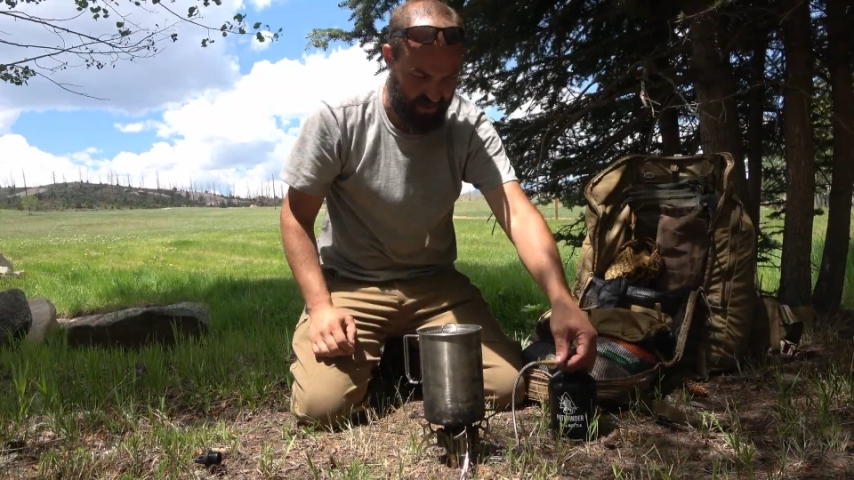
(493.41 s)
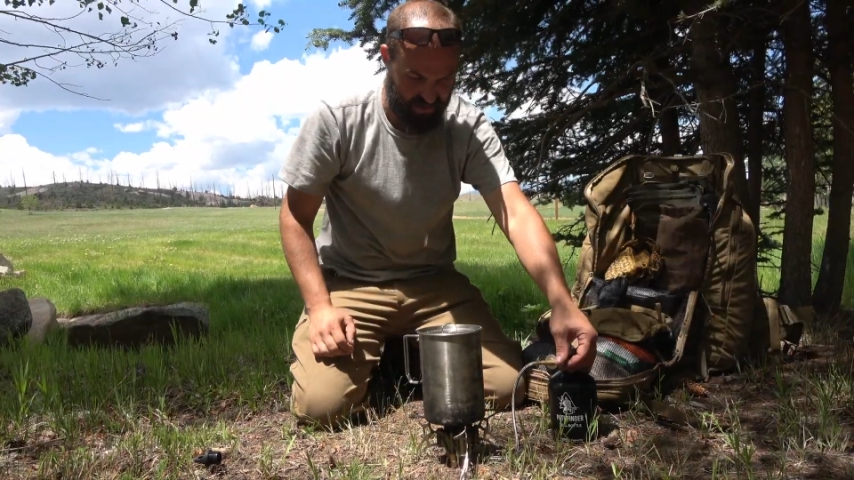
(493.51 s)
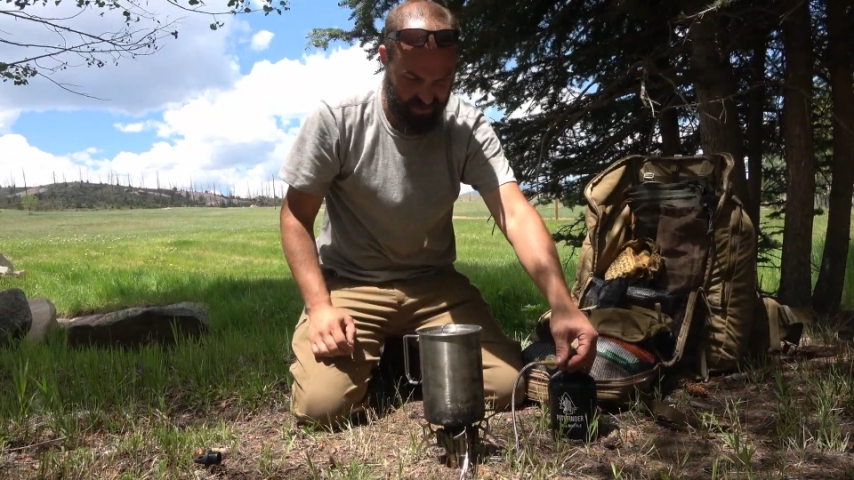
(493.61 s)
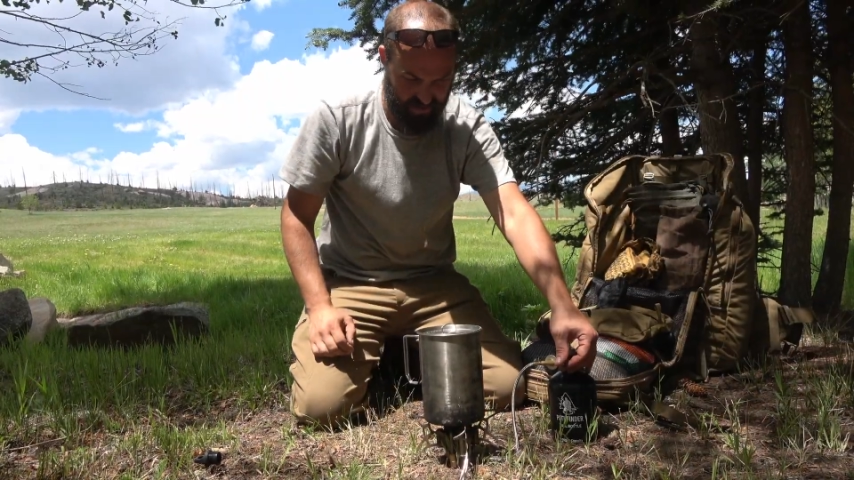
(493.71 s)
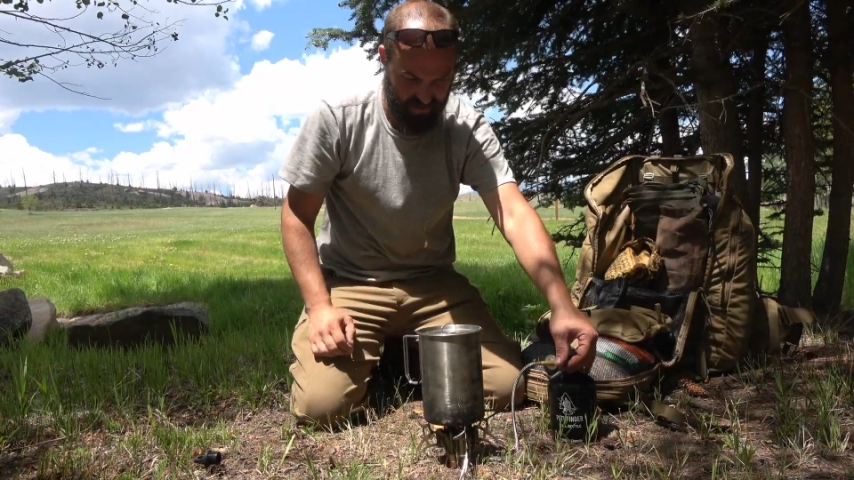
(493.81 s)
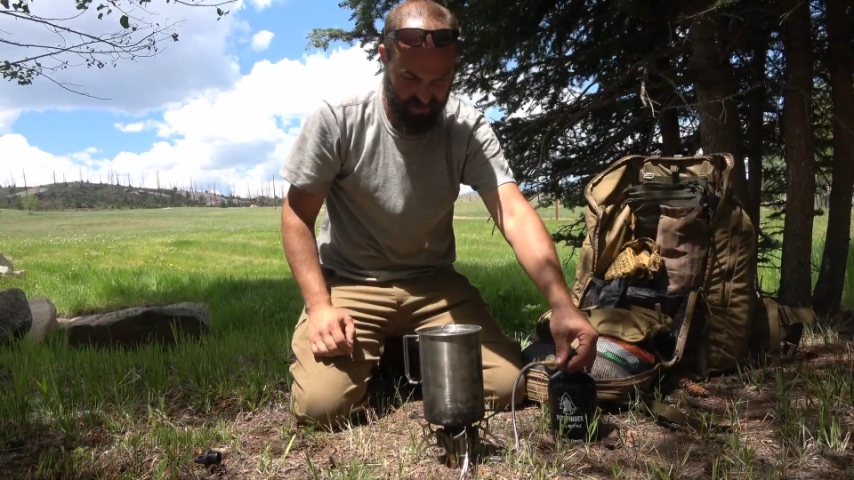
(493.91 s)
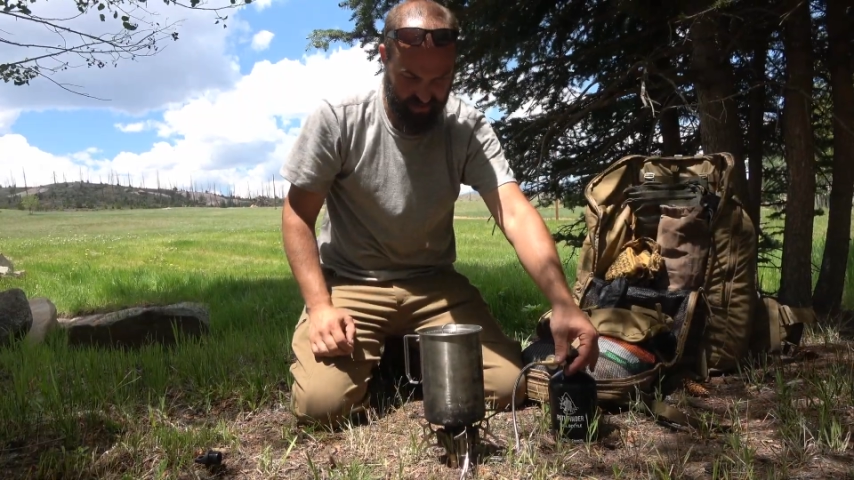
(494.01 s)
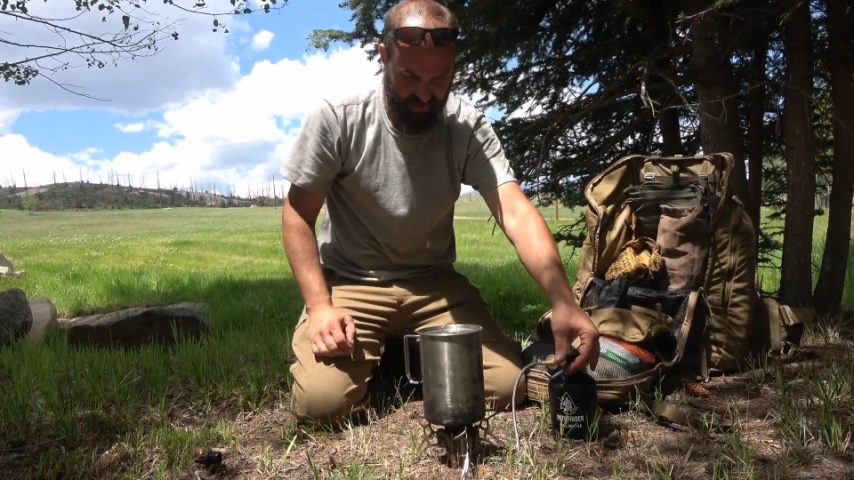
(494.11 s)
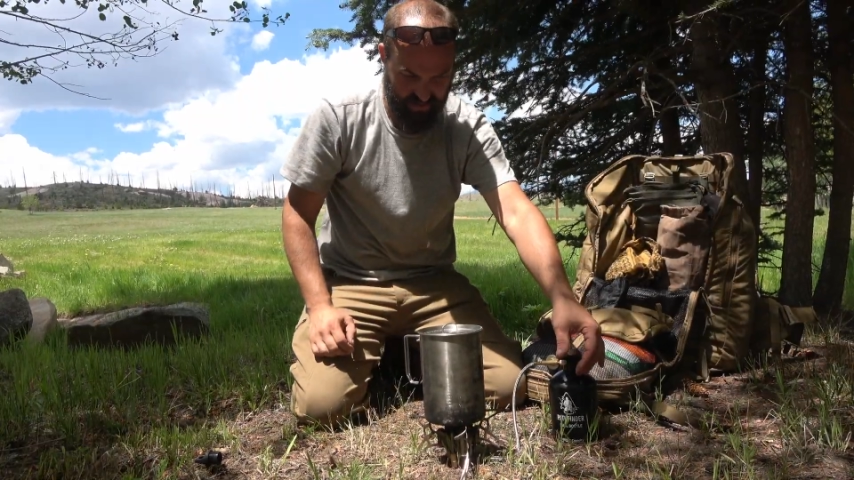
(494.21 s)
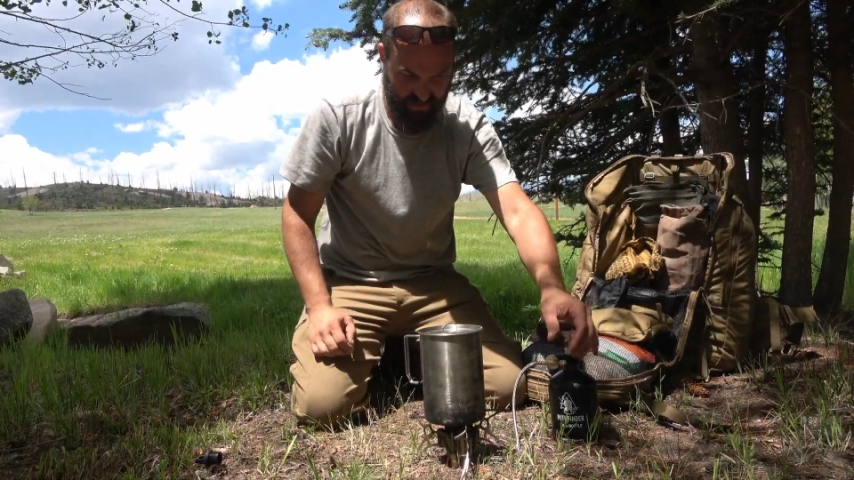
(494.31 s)

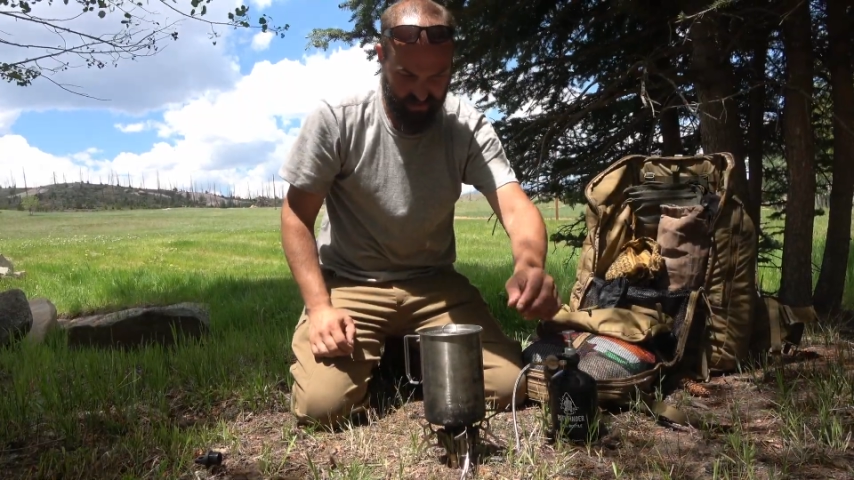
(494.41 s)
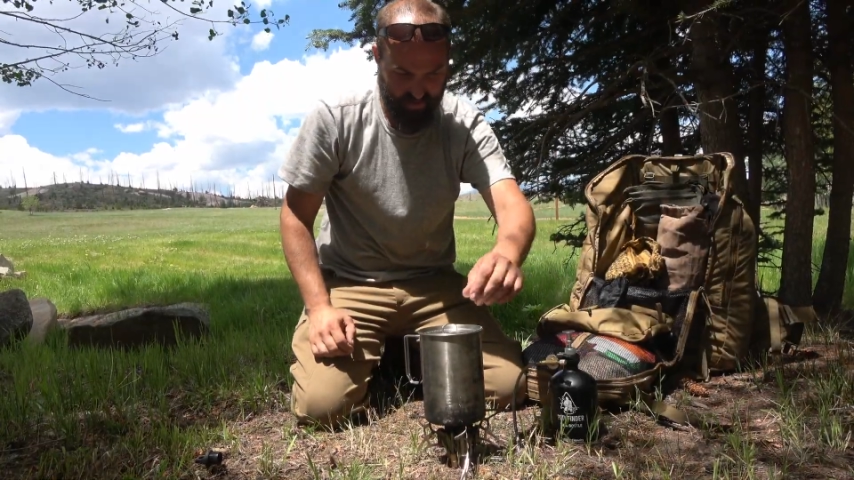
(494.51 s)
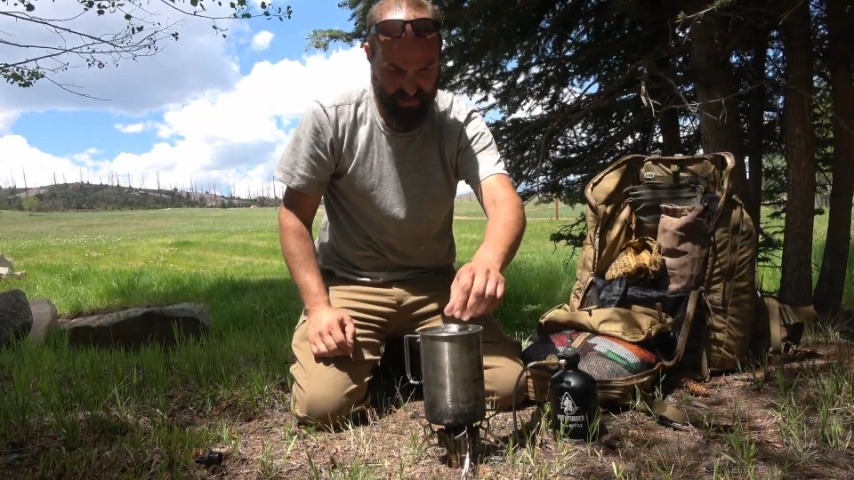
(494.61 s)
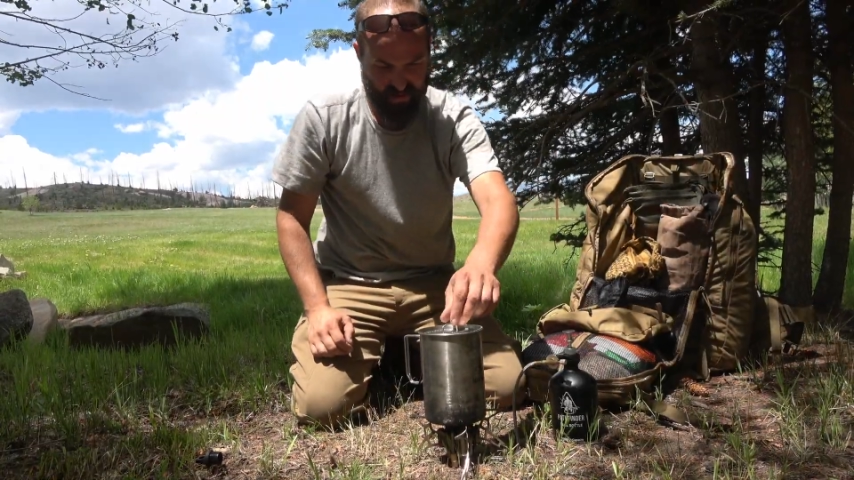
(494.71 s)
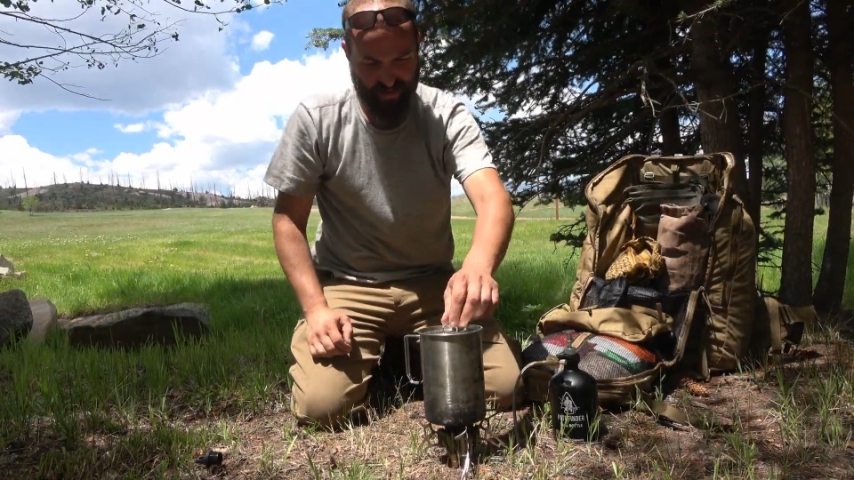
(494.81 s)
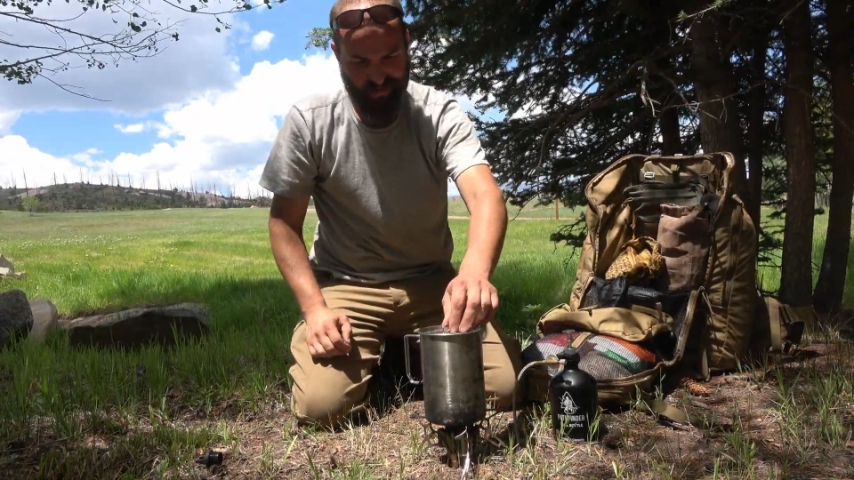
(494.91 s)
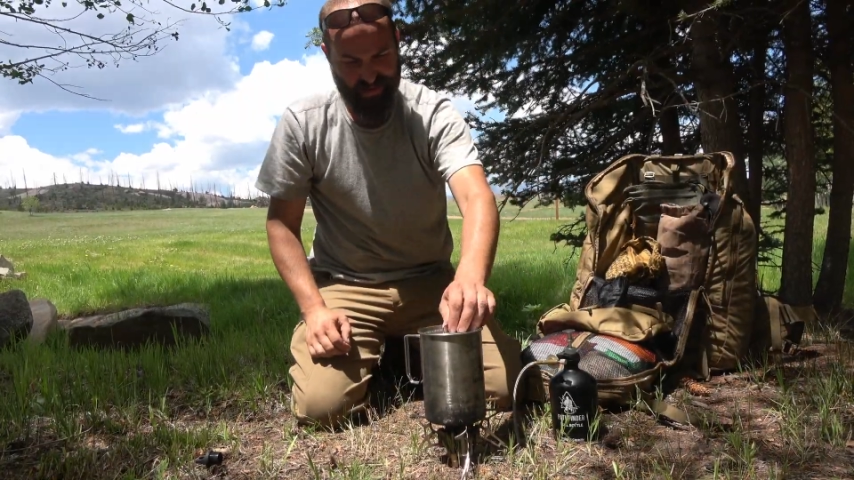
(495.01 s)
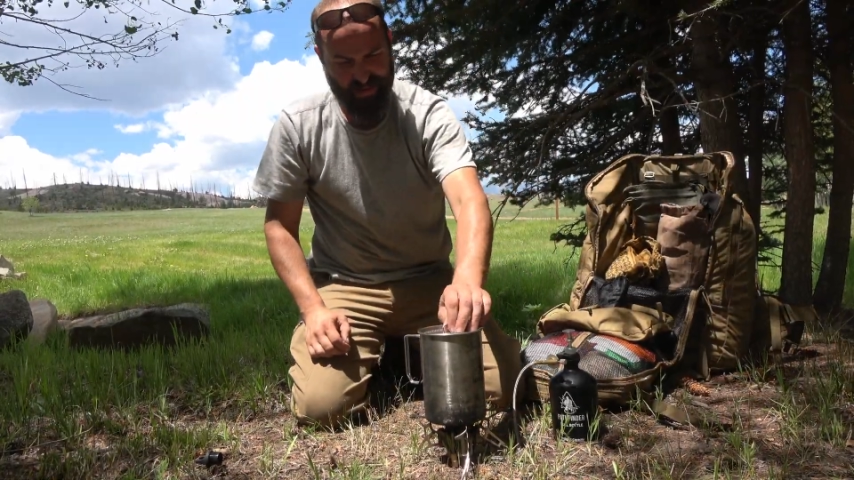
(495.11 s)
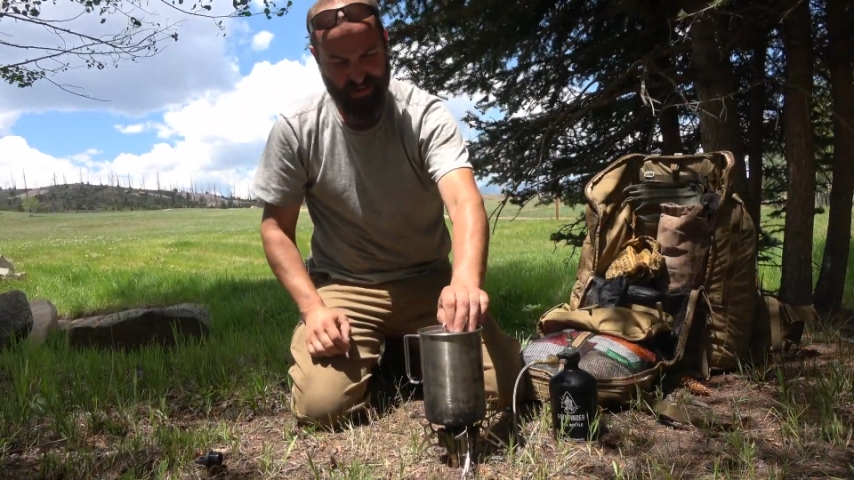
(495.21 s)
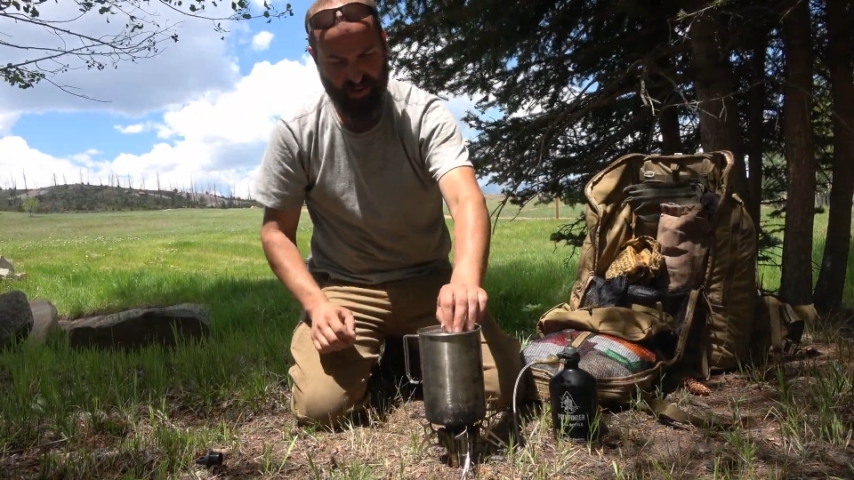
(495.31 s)

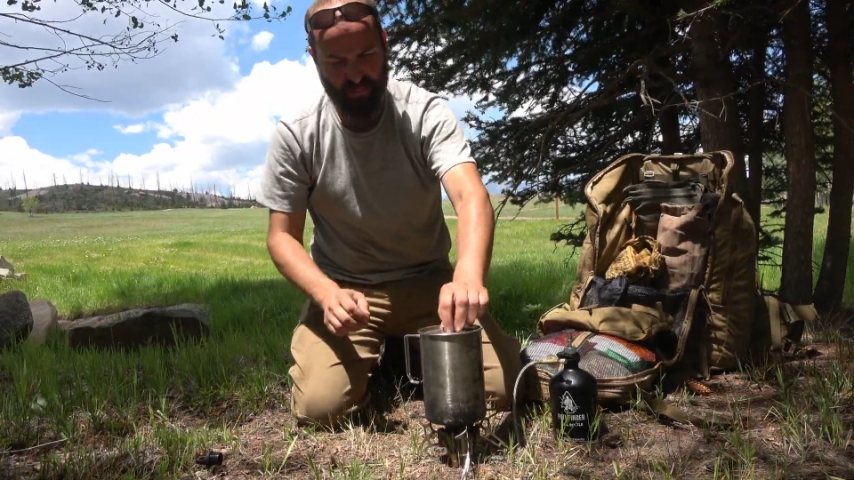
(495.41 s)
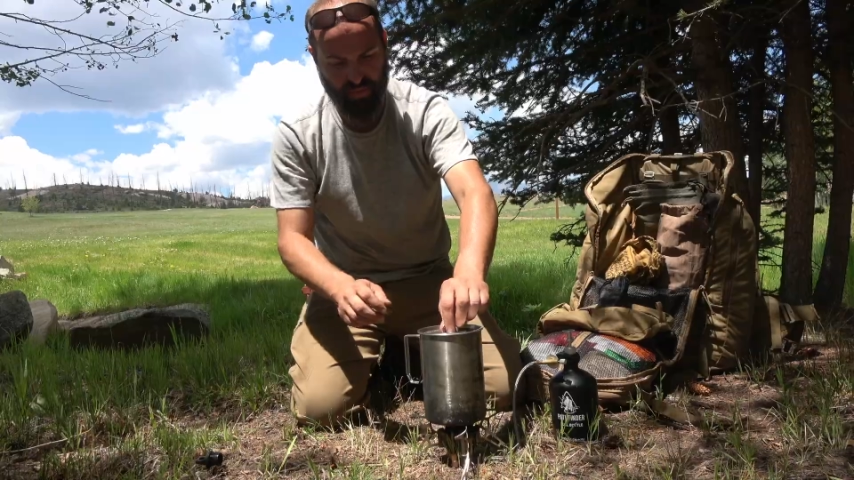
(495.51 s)
a